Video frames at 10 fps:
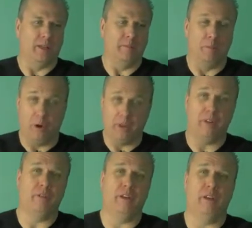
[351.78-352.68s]

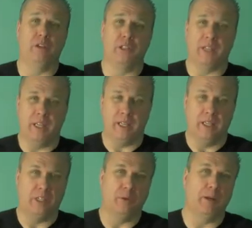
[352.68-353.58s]
market videos and getting
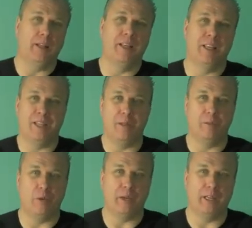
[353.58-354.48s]
into it, and the
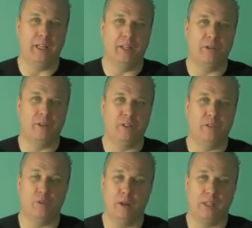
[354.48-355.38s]
more you get into it, so
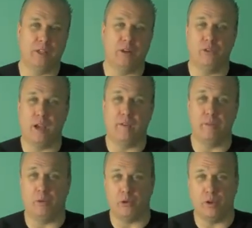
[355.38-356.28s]
if you want to start driving
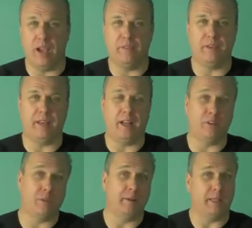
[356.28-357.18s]
more traffic and
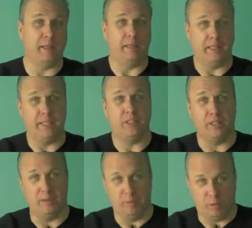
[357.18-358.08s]
ultimately leads
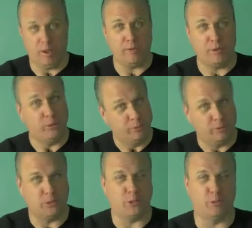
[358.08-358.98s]
in more revenue,
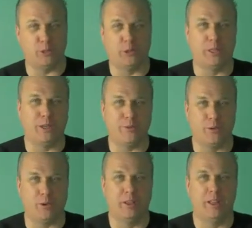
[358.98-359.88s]
which is what you're looking
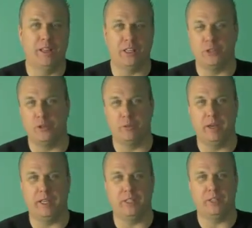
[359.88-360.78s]
for, that's a good way
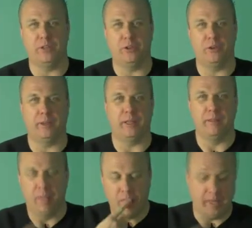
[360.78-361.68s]
to consider doing
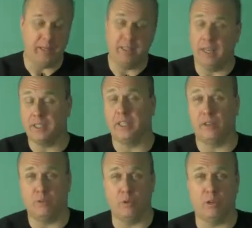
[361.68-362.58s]
it. And testing it,
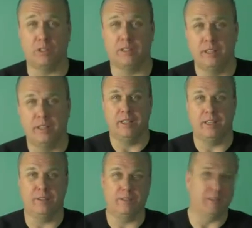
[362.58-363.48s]
of course,
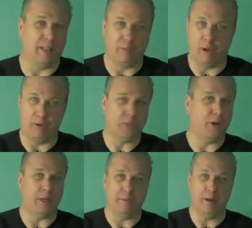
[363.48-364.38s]
and like we always
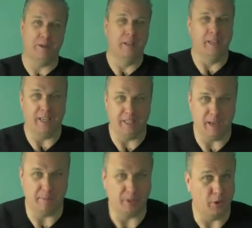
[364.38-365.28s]
talk about at the
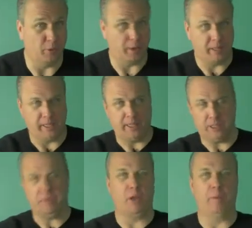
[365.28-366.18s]
episode or anything in
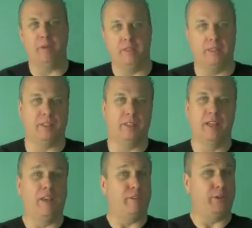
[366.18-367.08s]
SBLbiz, is
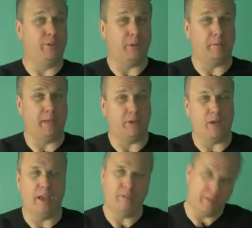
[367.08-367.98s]
if you're using paid
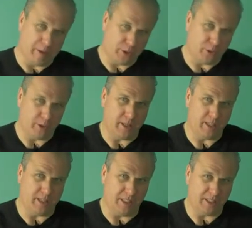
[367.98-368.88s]
traffic, make sure that you
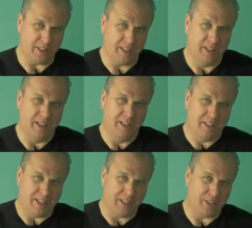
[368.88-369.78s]
test it,
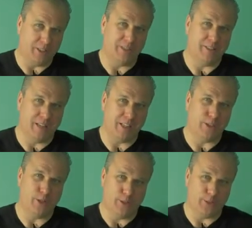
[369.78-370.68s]

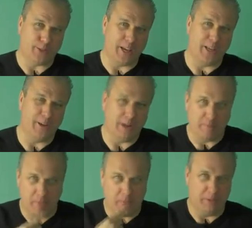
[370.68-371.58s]
and then scale it
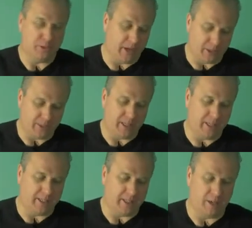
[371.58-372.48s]
up once you actually get
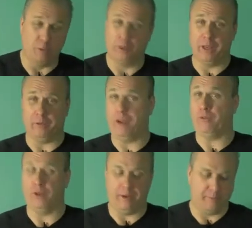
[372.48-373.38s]
it working right
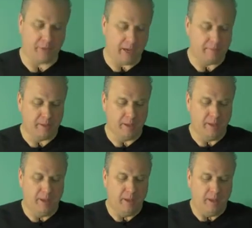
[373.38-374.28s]
for you. Okay?
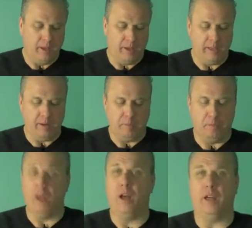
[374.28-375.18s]
And then
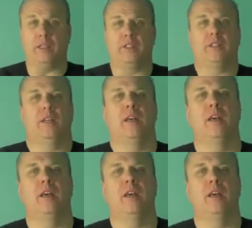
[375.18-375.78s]
blogs,